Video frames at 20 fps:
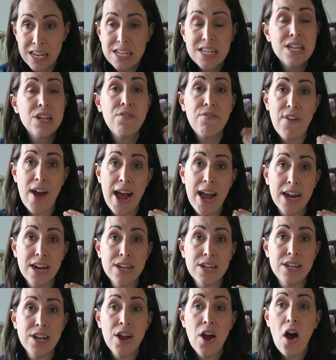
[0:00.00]
this is
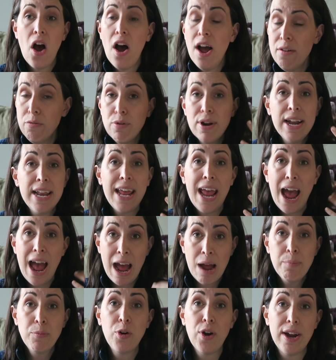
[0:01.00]
fact. I really
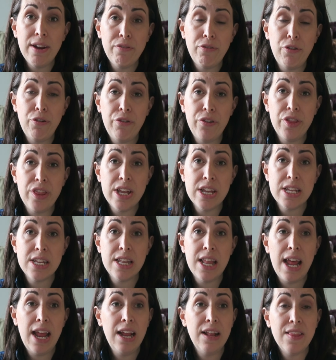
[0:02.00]
am grateful for this
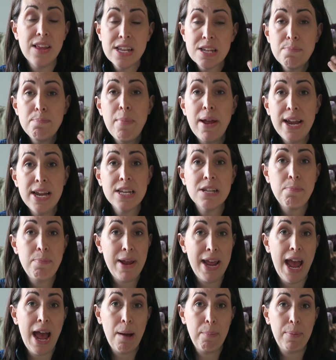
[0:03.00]
thing. This makes
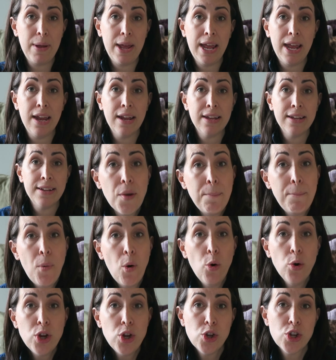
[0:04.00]
me happy. The
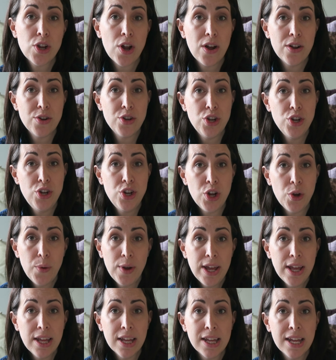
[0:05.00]
more you start to do
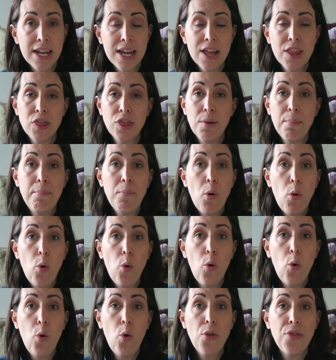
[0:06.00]
it, the
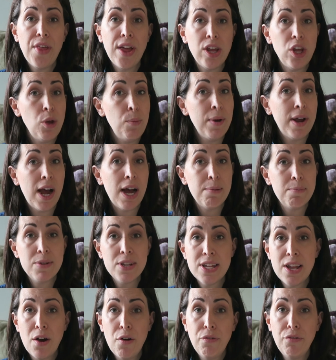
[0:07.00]
more that you become
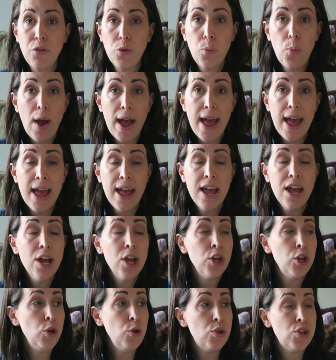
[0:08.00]
self-aware,
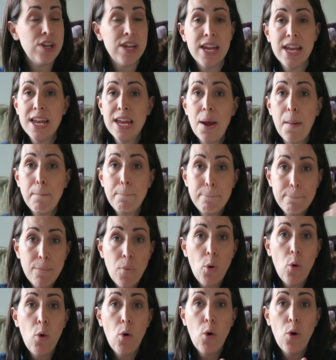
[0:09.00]
you see
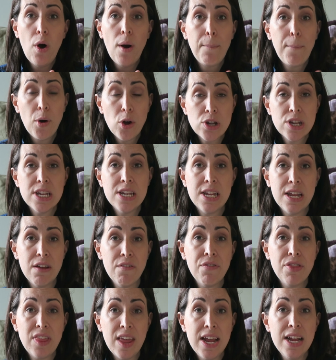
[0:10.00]
more
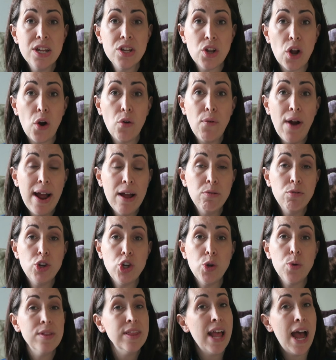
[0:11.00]
positive things around
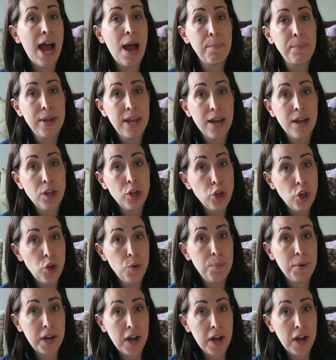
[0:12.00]
you and the happier you